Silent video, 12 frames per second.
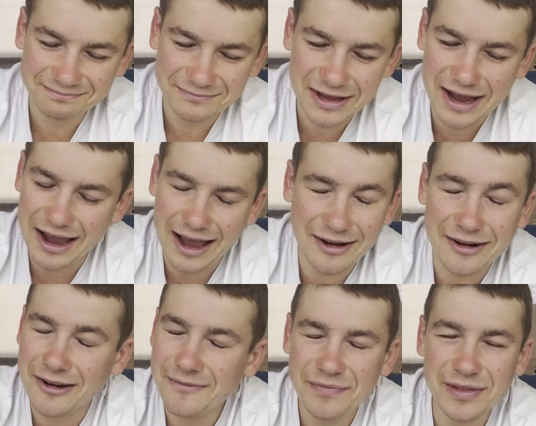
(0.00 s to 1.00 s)
yeah, I don't
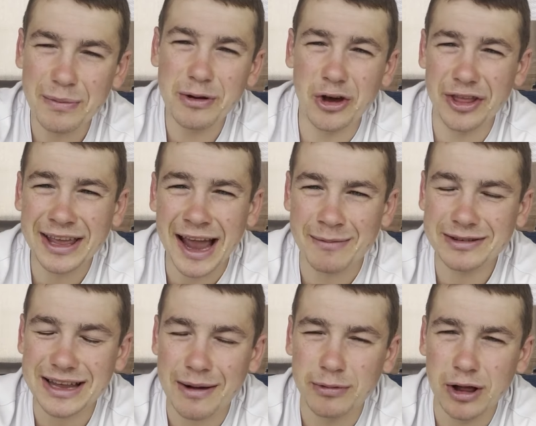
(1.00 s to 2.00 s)
know. Let me know in the comments
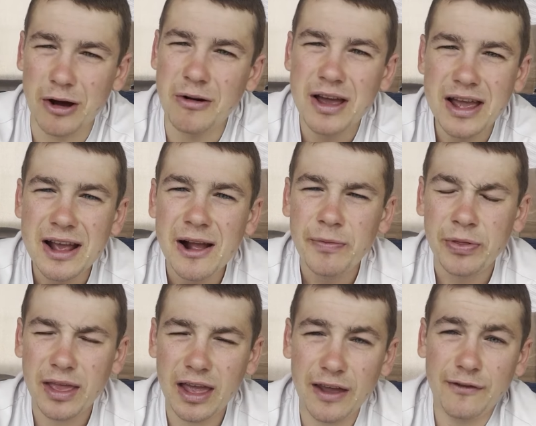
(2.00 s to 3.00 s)
down below
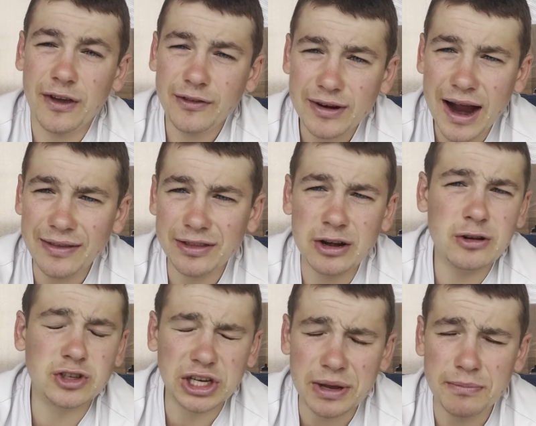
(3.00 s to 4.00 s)
if you've tried the new
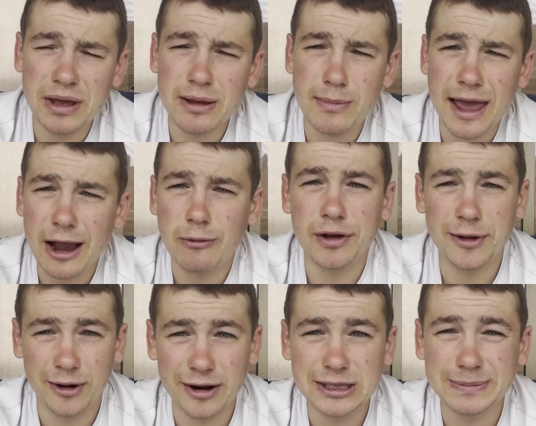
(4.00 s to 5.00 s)
Chicken Big Mac, what
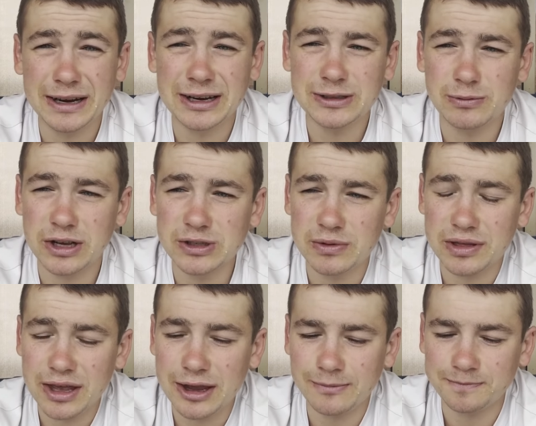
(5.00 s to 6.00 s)
your experience was with
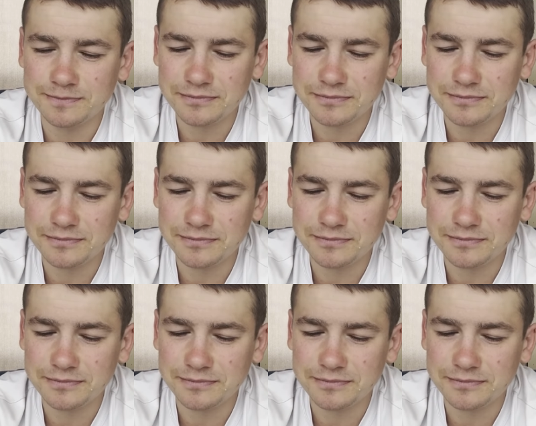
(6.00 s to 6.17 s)
it.